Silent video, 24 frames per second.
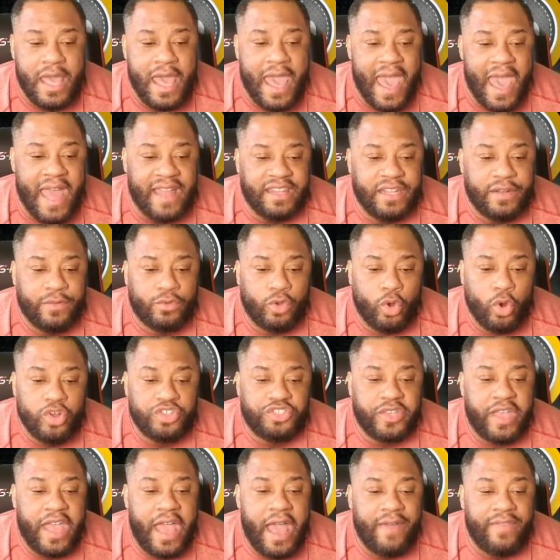And then, of
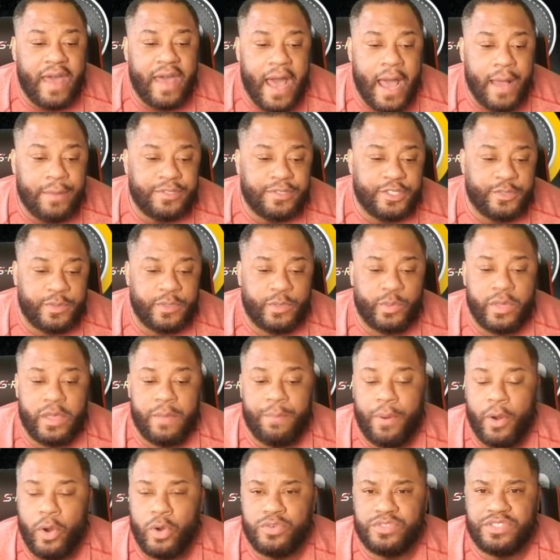course, you have the options
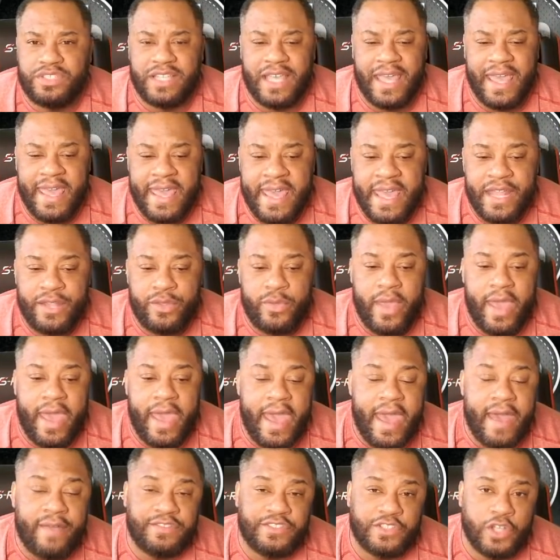between post and you
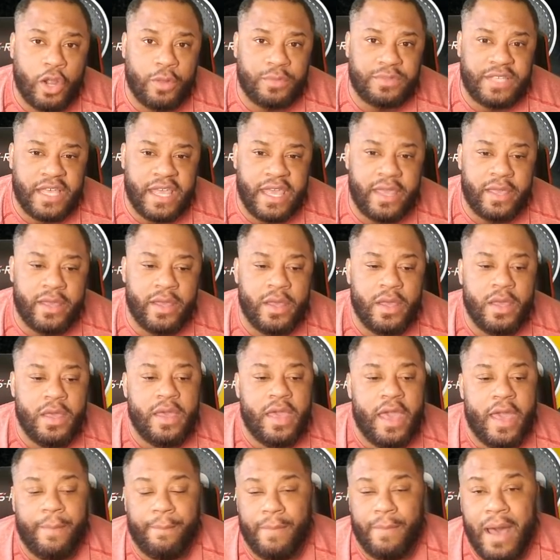have sharp take.
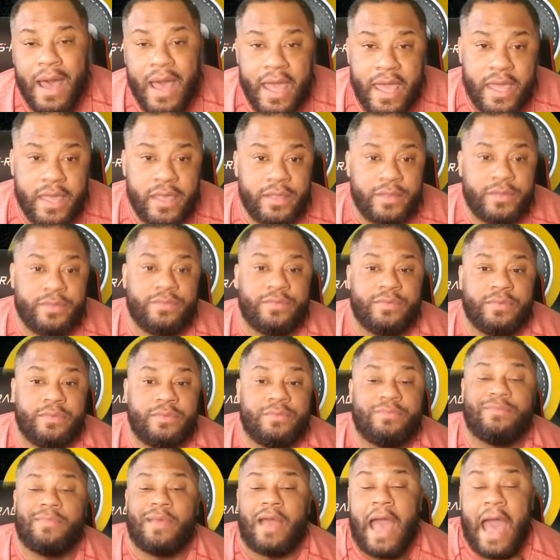And
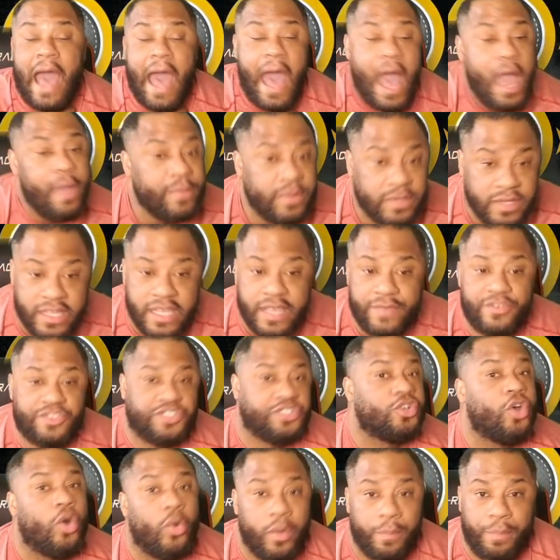I believe you
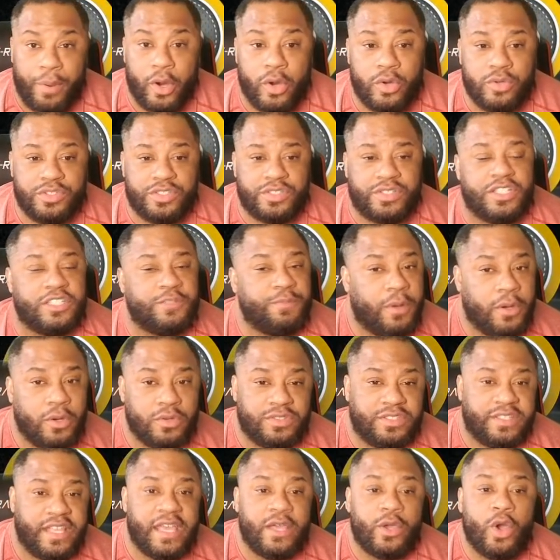should go with post, because
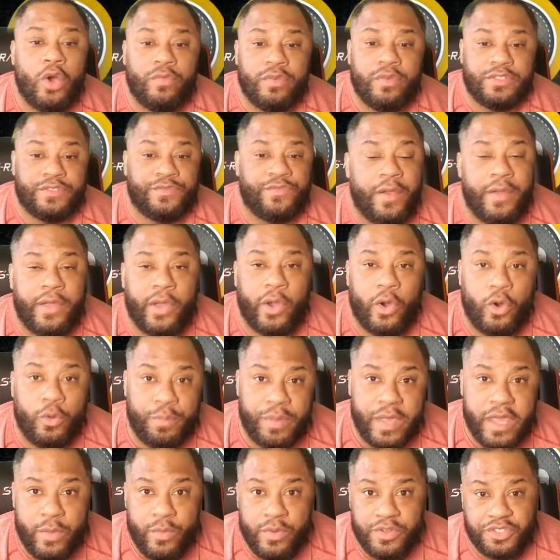post takeover is very OP
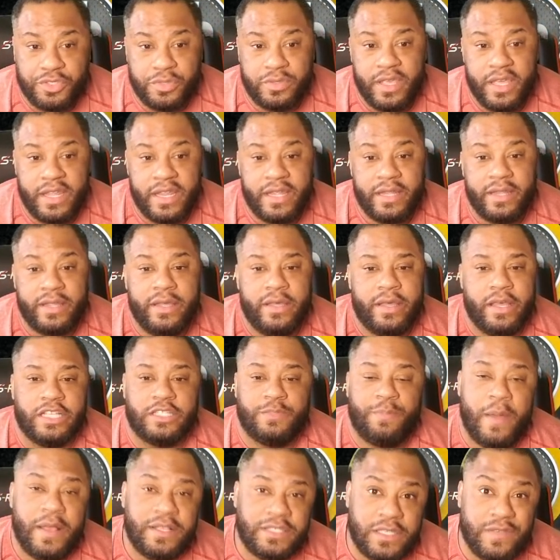once you get it,
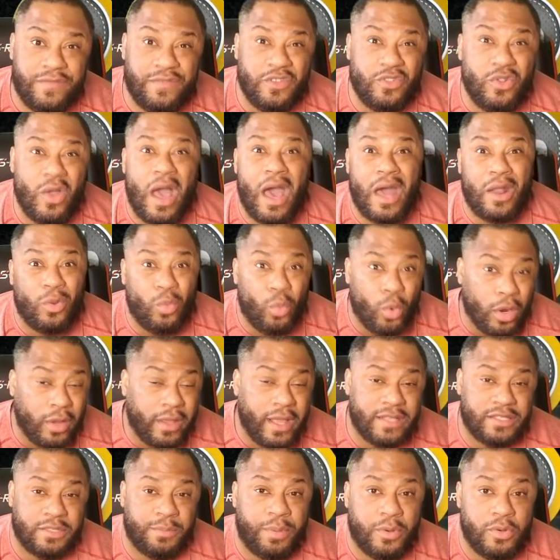especially if you know how to work
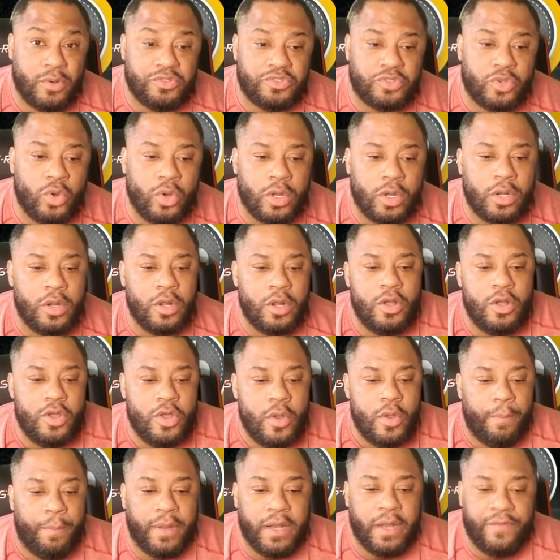as a post scorer.
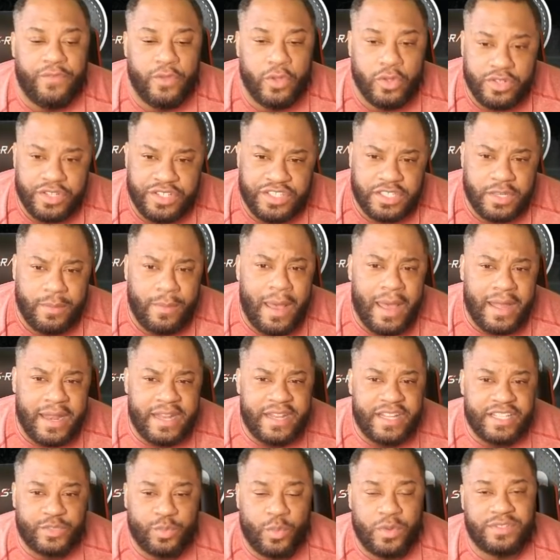But if you're just somebody
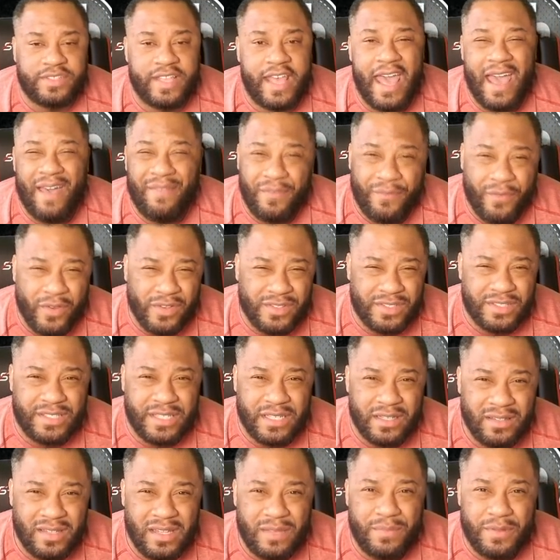that just wants to have the
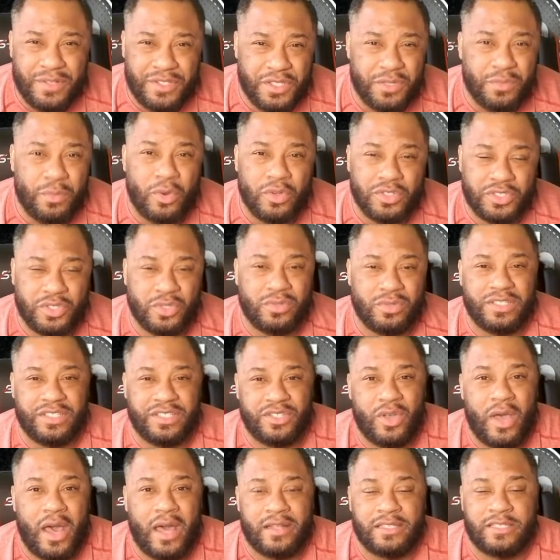versatility, but you more so just
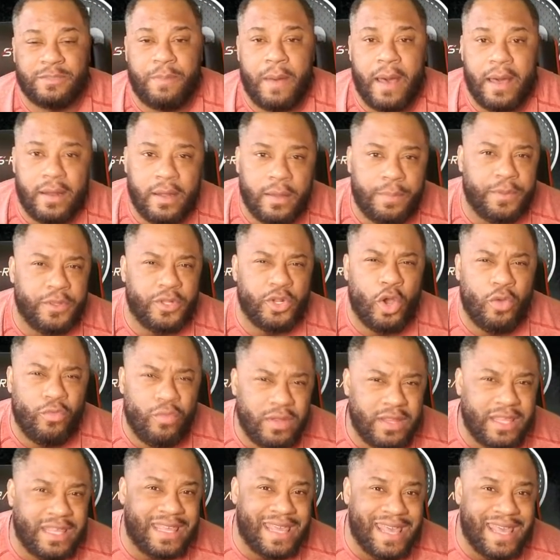know how to spot up and you don't
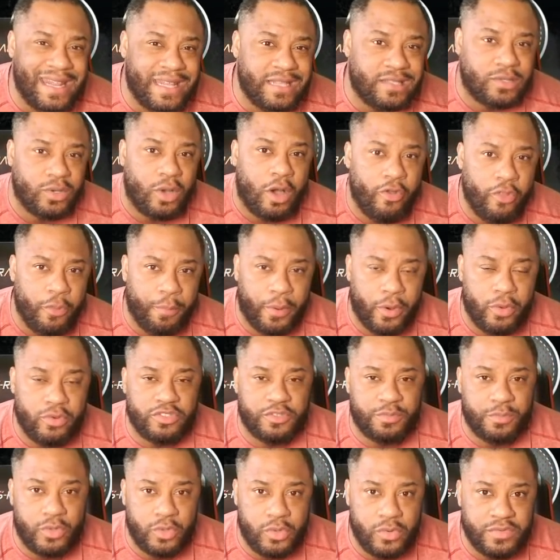really get into all the
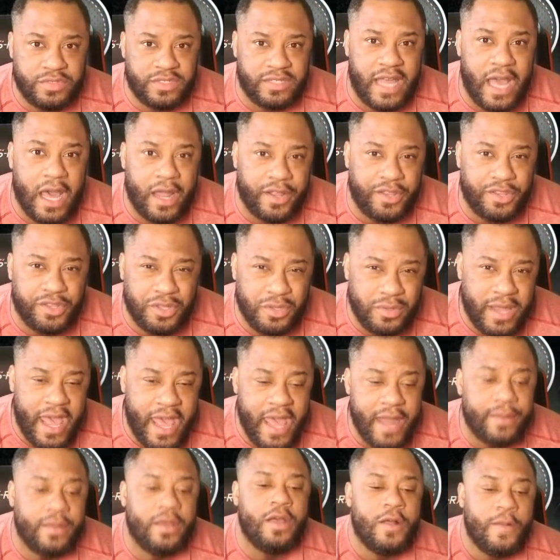post moves and how to do
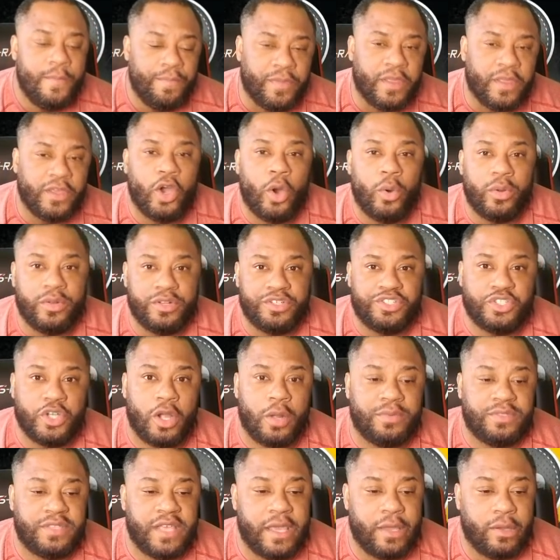that, then go with the
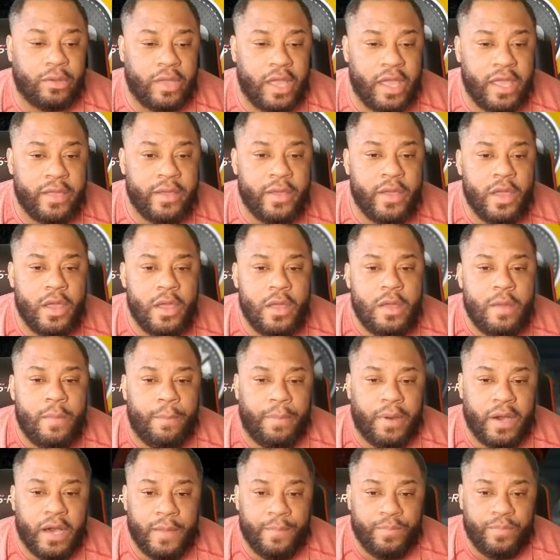sharp take, okay?
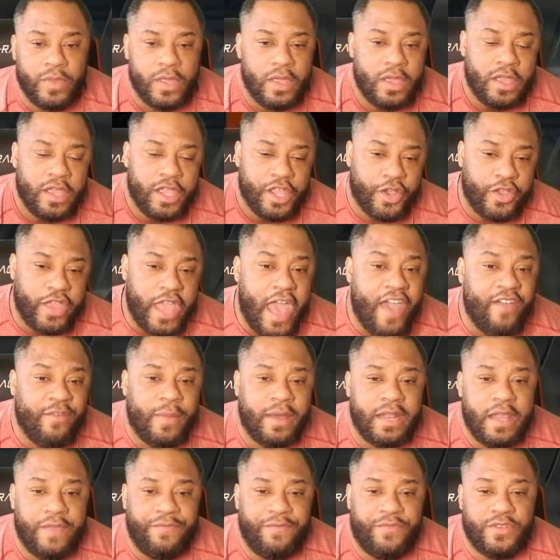But here you have it,
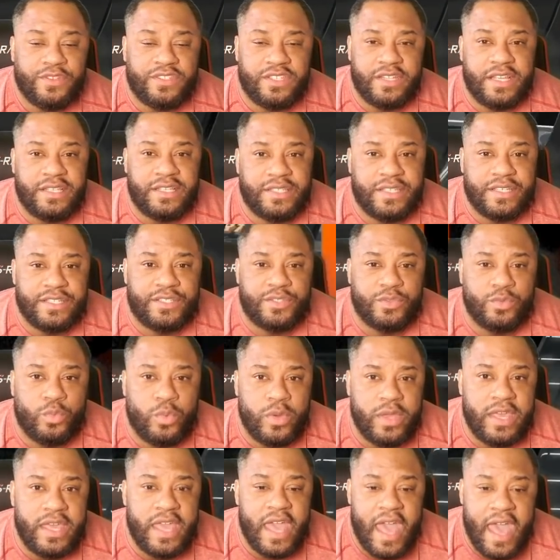my nephews and nieces.
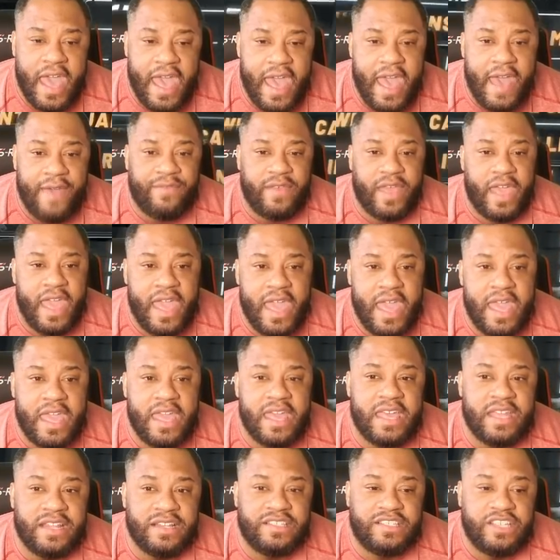We have a
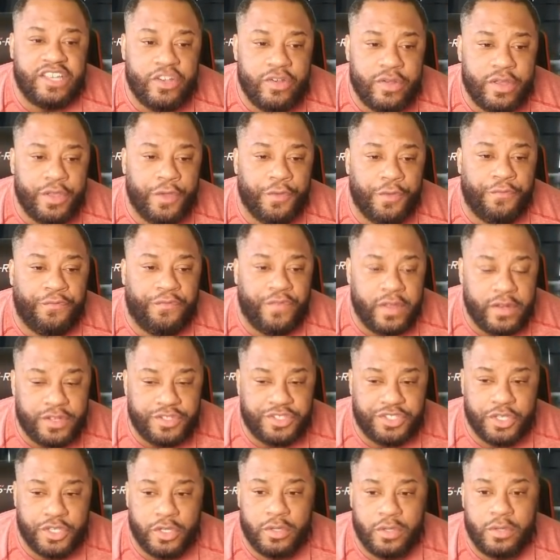interior
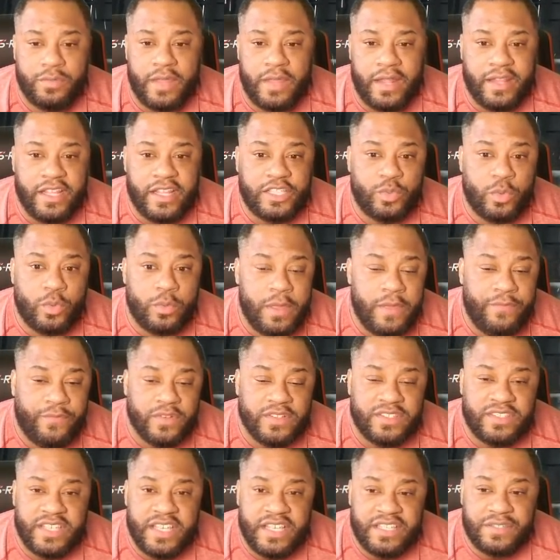finisher that this will be for
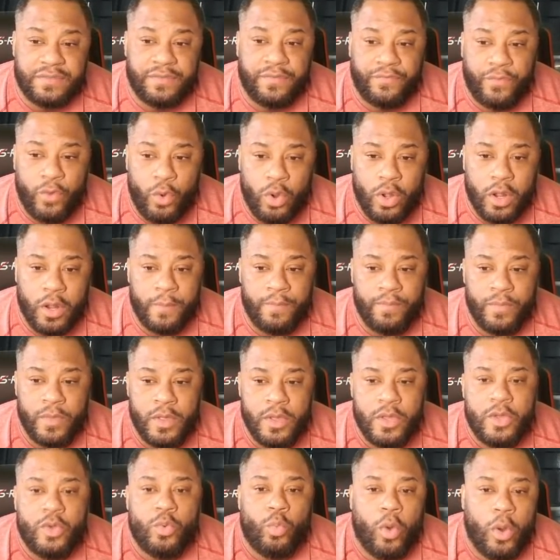season 4.
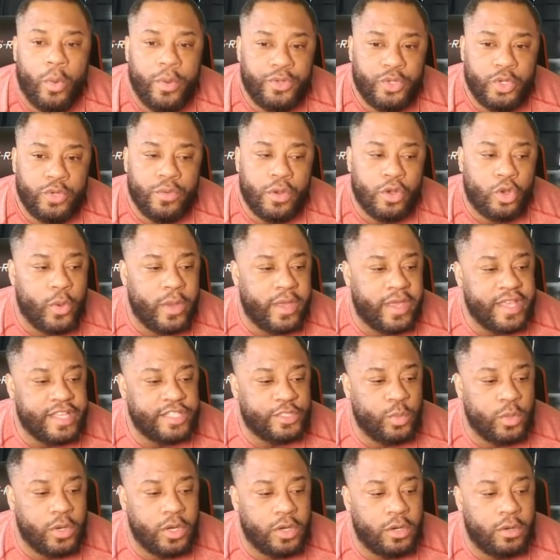What we do real quick
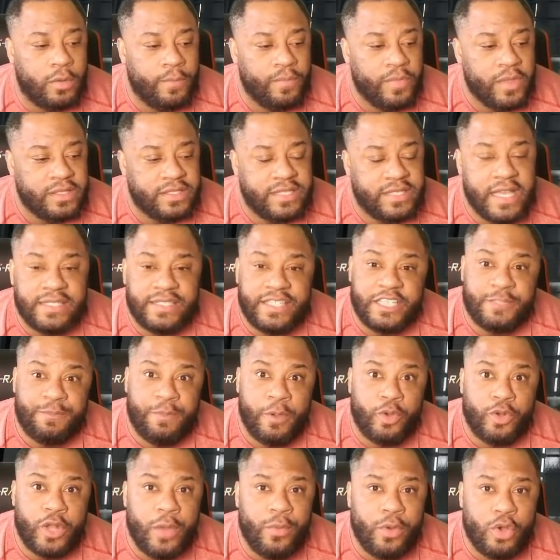is we'll test this
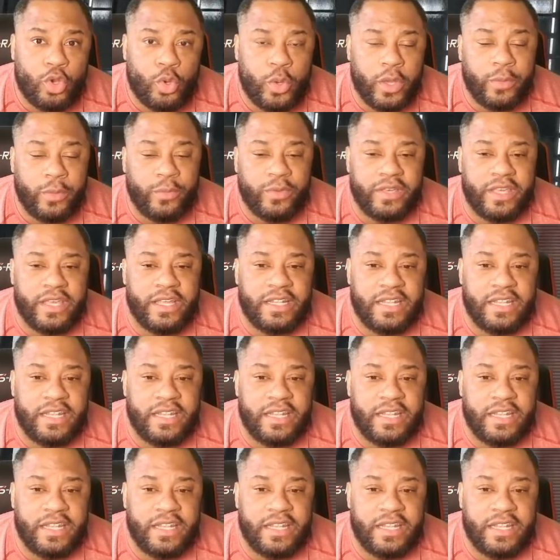build out real quick. We'll get